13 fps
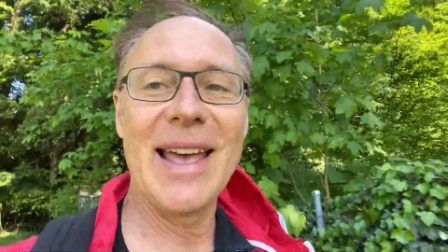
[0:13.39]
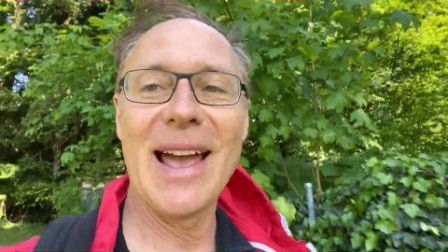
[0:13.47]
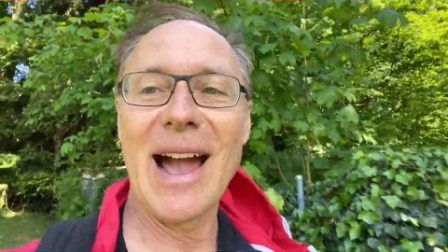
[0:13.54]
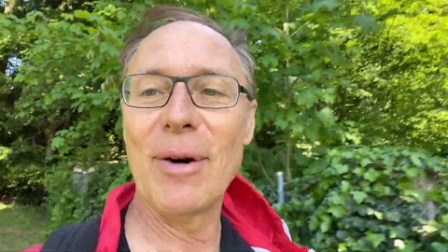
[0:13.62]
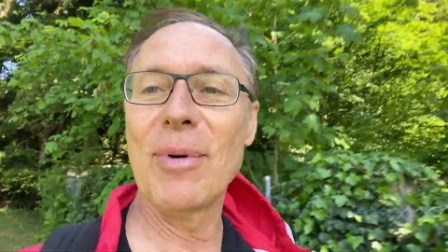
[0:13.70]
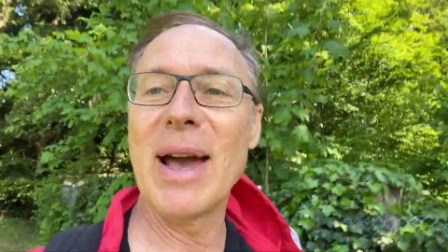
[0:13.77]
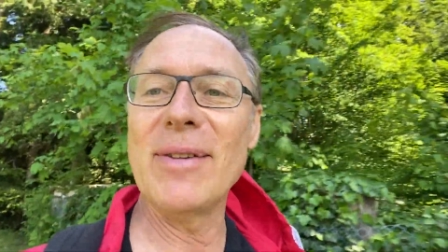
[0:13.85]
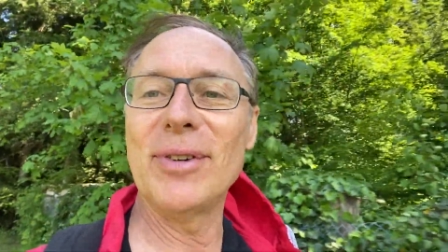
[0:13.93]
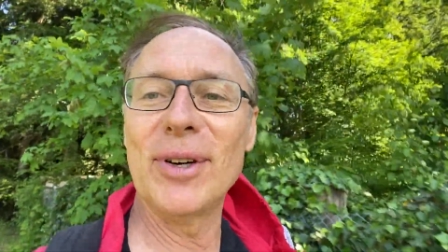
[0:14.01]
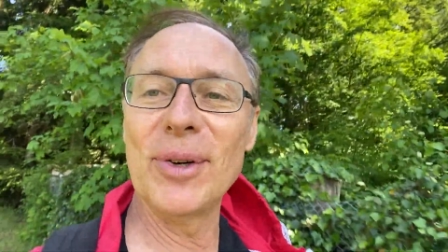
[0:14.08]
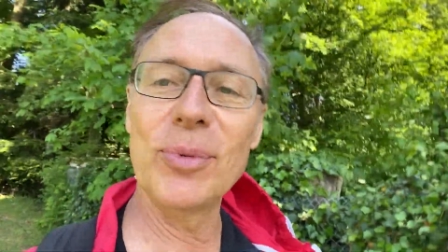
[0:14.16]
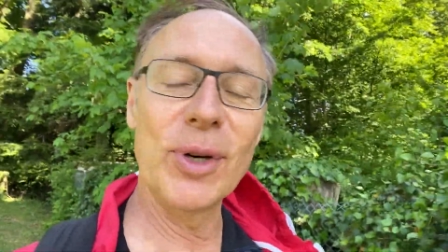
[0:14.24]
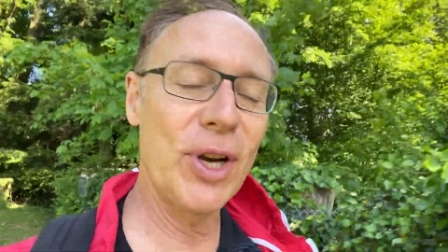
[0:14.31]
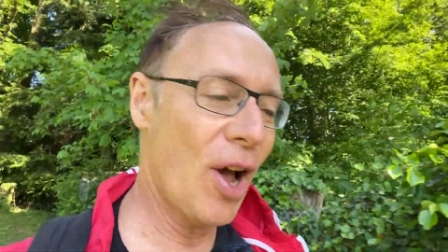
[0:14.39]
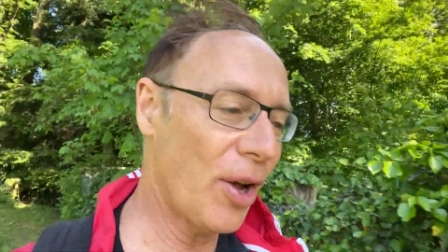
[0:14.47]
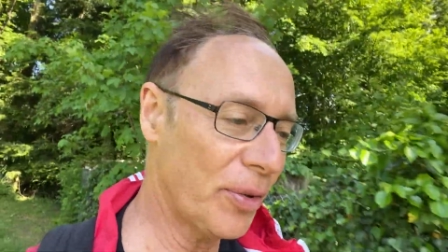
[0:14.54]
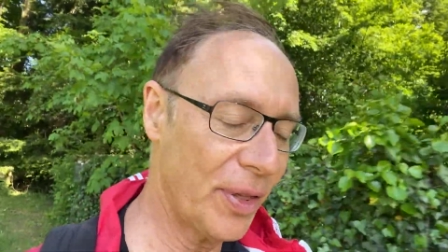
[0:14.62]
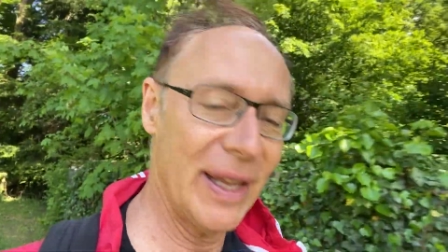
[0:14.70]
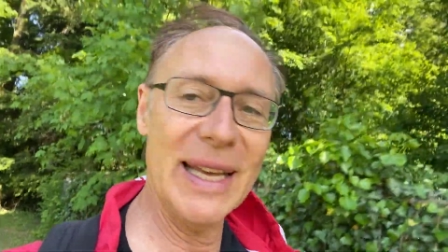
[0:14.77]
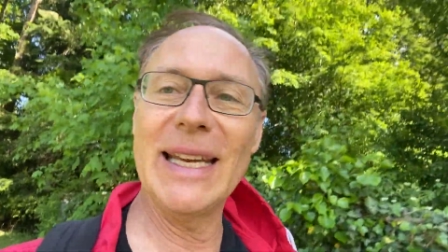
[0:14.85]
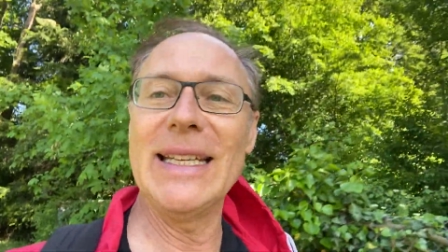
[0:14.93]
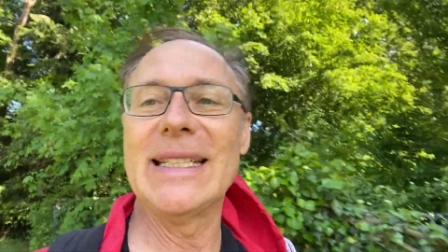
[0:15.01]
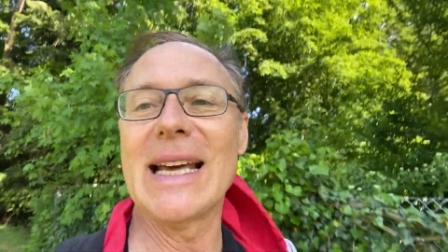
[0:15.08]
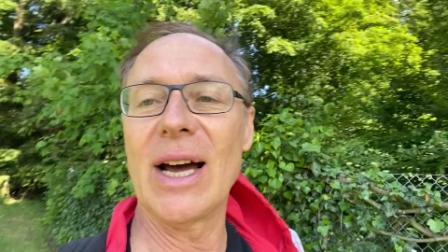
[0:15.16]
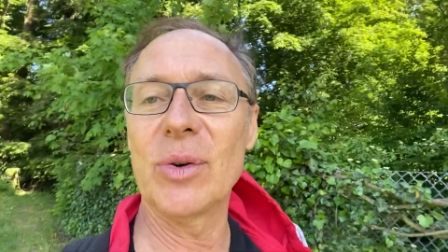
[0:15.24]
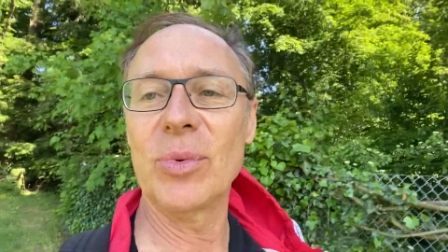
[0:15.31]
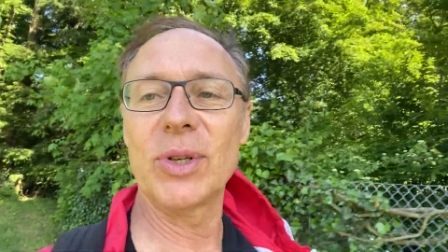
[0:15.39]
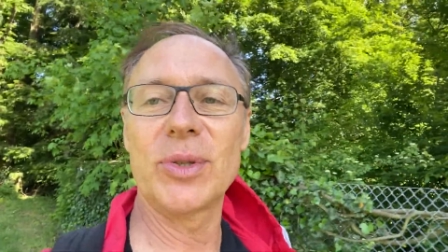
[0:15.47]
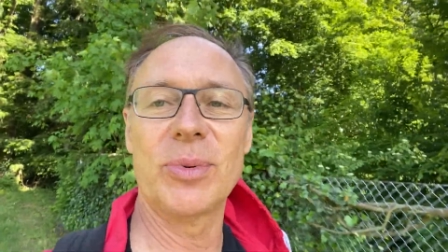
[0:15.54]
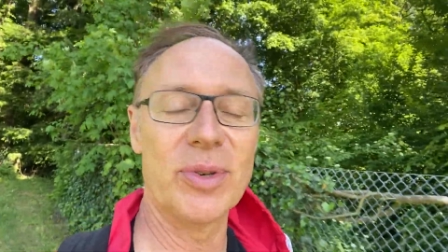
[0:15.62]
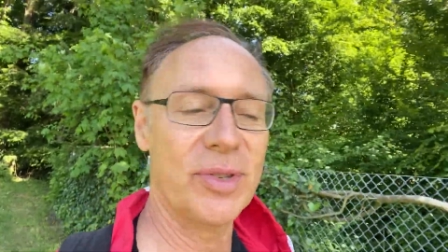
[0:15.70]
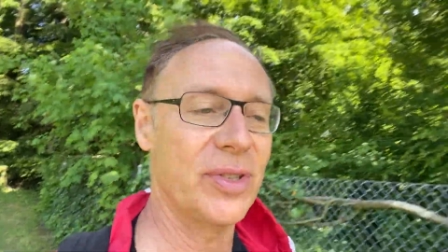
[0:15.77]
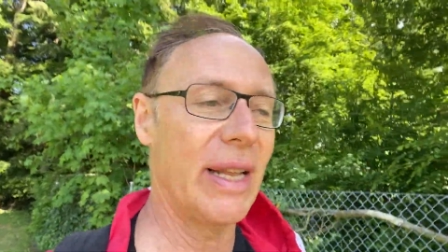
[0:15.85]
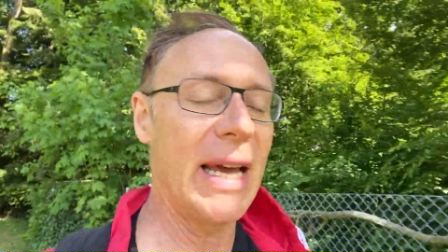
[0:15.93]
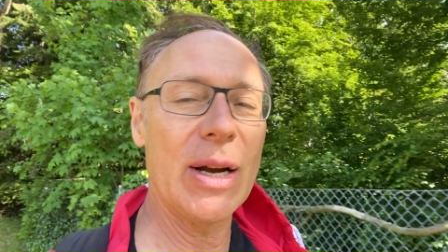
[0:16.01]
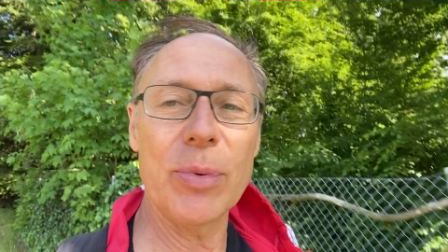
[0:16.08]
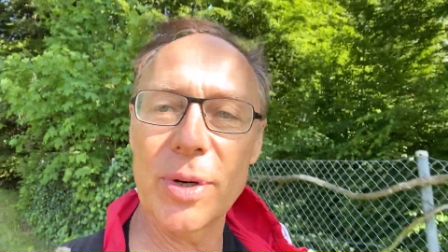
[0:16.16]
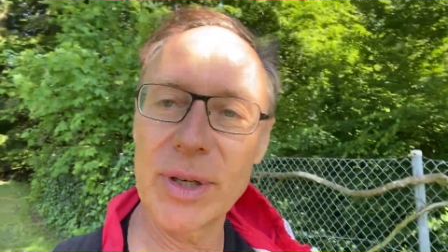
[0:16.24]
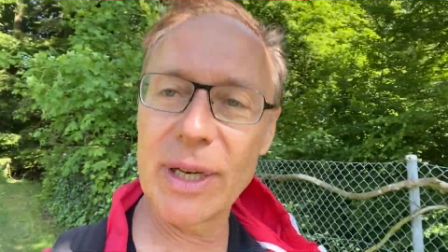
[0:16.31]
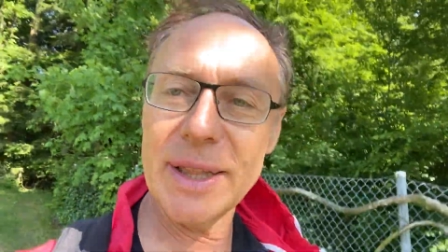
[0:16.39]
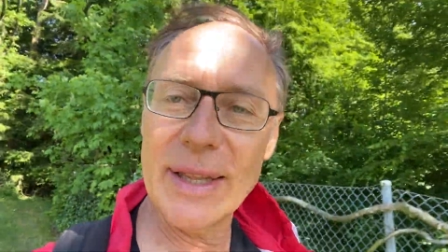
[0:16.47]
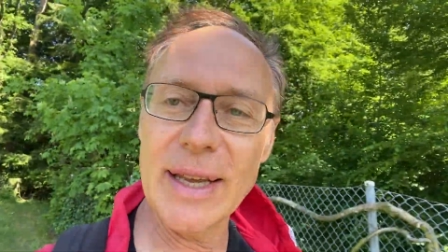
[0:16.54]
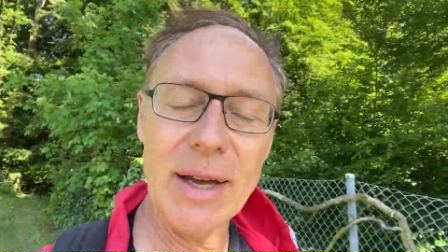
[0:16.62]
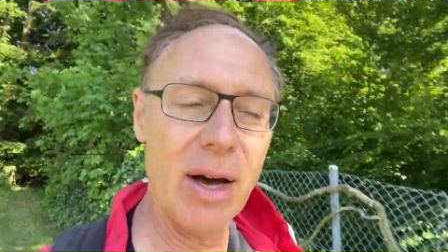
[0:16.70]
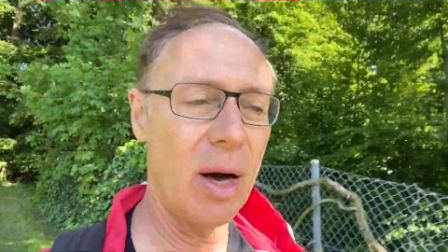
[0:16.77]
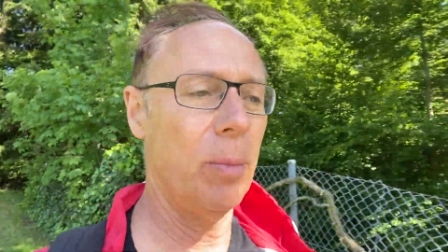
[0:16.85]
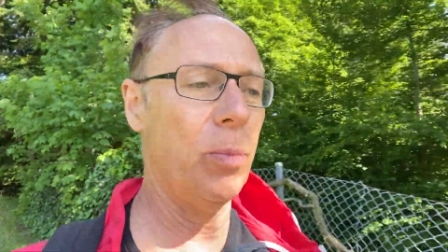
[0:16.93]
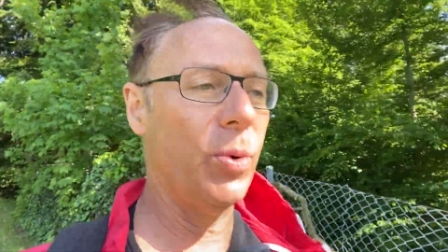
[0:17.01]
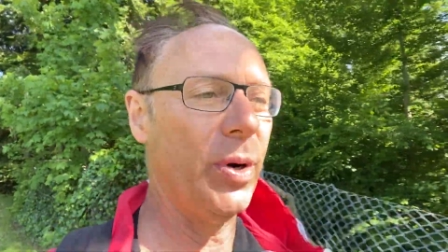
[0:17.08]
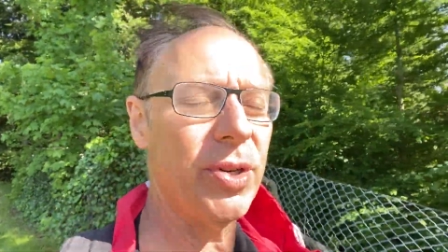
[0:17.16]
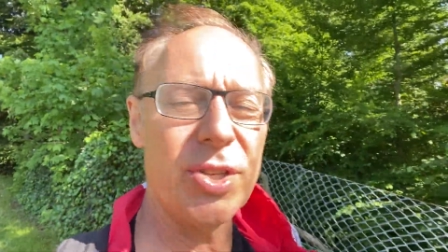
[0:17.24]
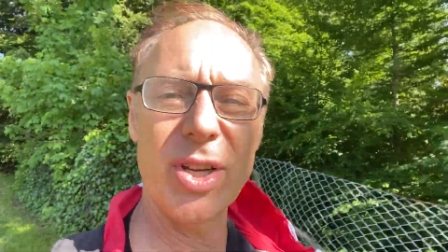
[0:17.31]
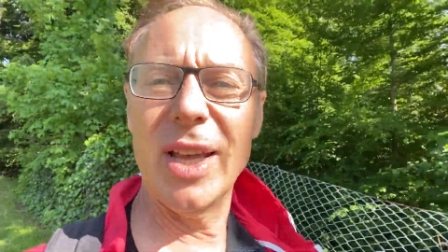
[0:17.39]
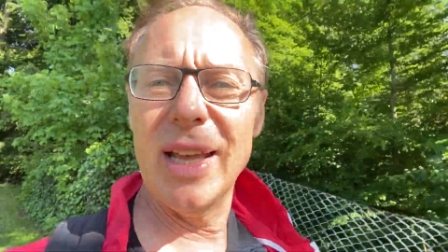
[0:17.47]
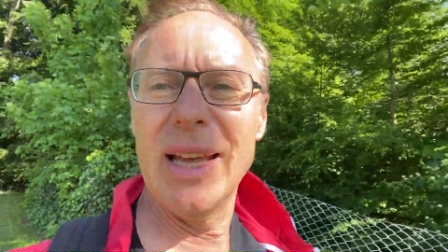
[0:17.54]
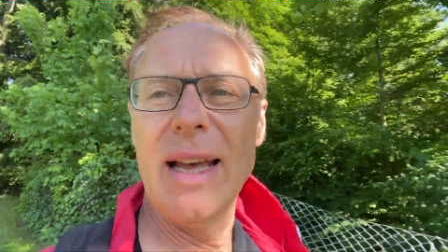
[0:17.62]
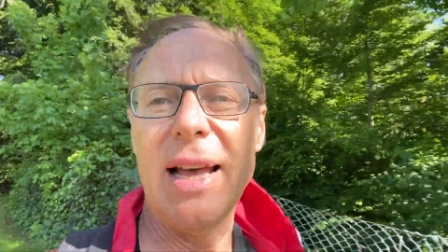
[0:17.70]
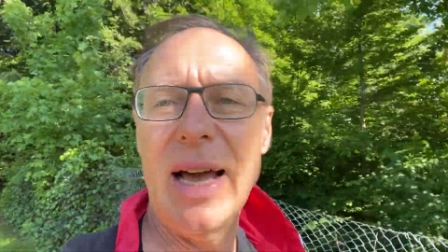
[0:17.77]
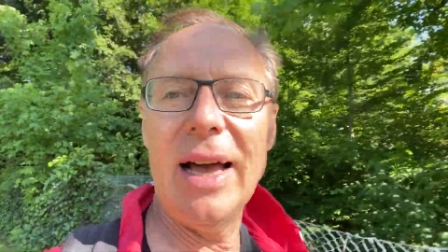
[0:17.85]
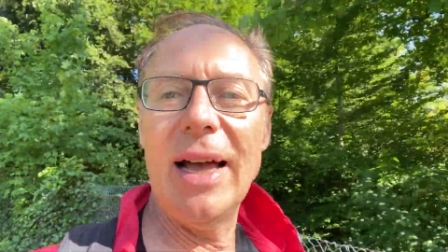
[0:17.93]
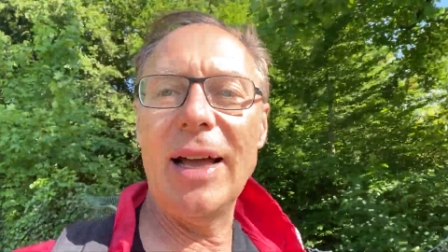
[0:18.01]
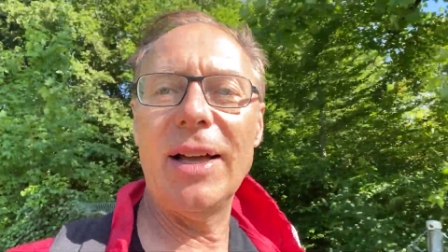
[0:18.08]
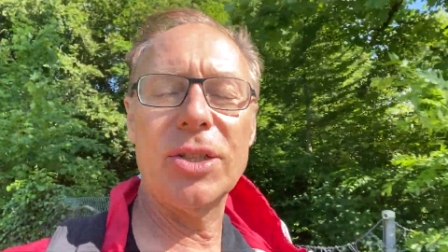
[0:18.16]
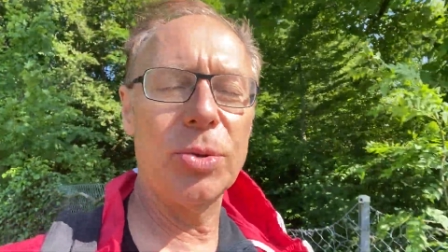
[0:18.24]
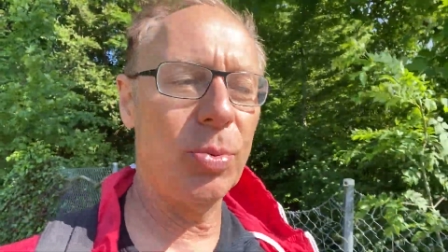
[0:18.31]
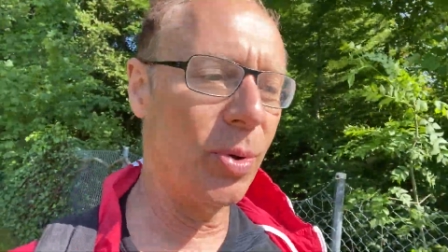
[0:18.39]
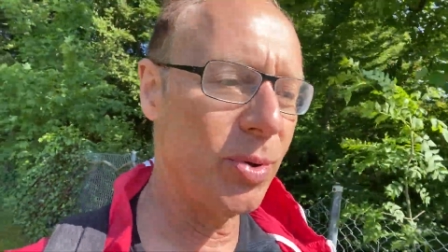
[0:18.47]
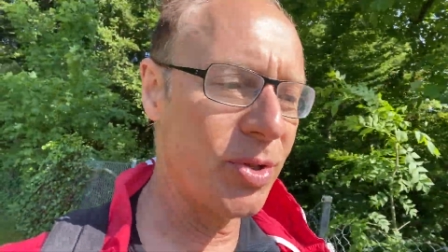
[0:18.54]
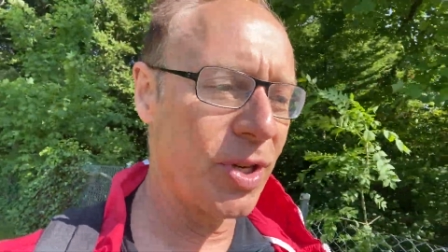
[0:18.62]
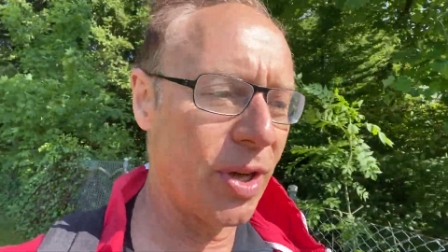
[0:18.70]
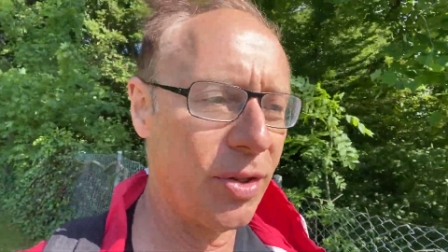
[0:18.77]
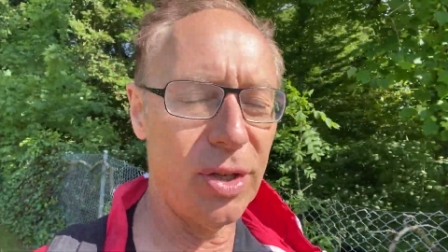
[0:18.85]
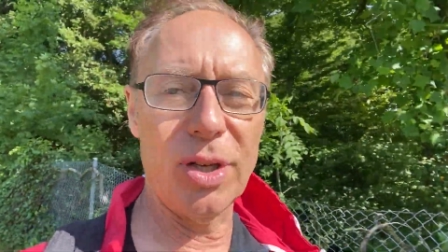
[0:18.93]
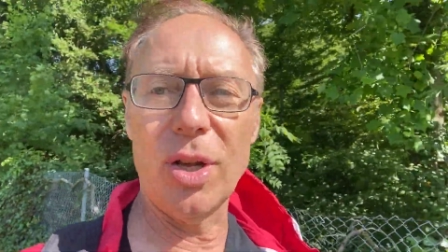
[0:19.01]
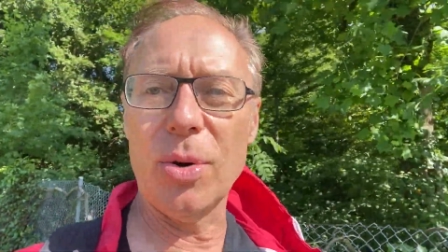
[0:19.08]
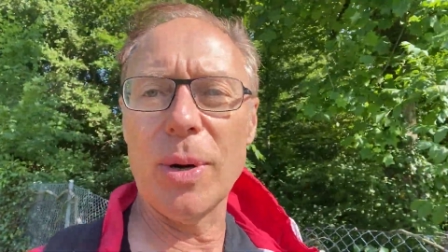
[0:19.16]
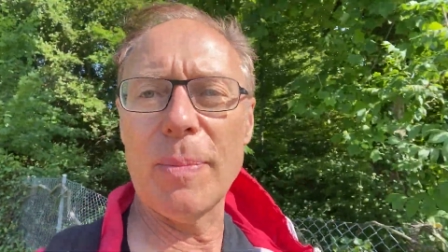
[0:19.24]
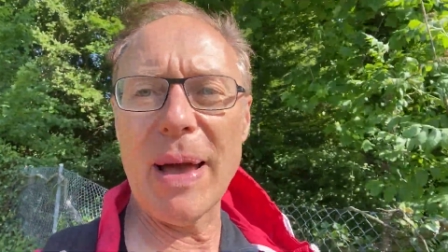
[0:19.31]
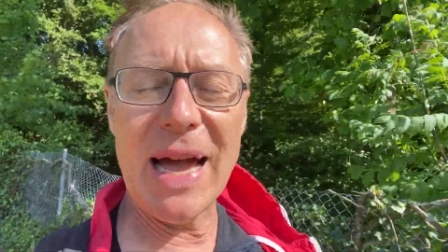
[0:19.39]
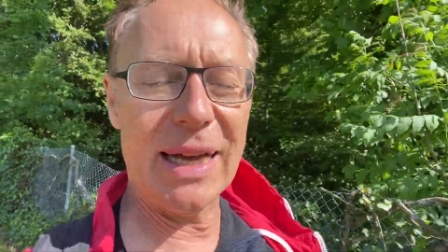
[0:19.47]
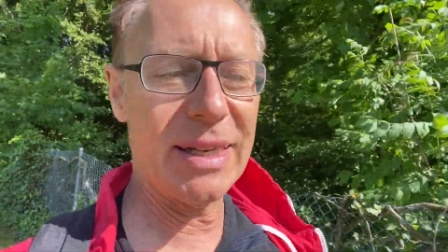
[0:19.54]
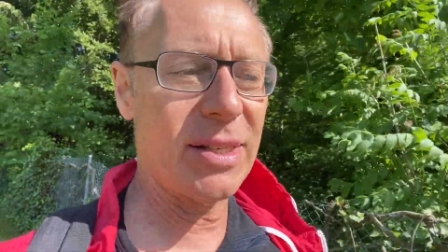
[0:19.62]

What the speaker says: However, we're not thinking downward towards the leg, we're going to think upward towards the lower back.